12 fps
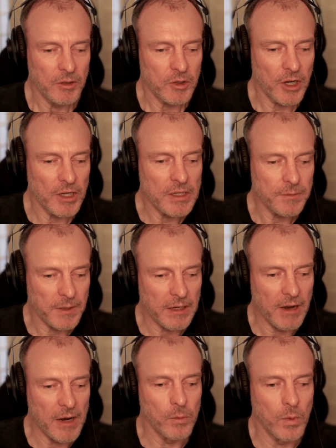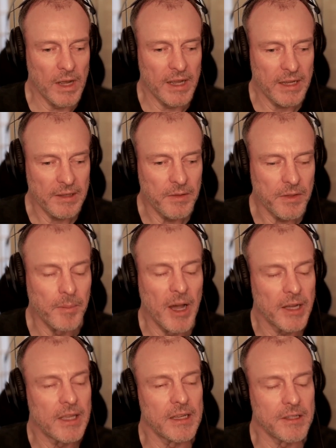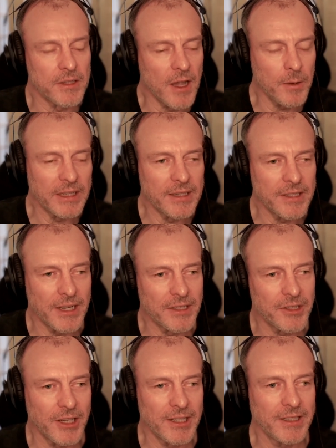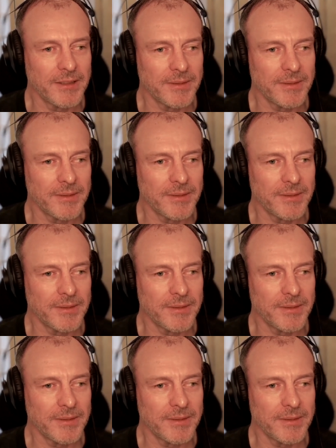trying to figure out where the market is going, essentially.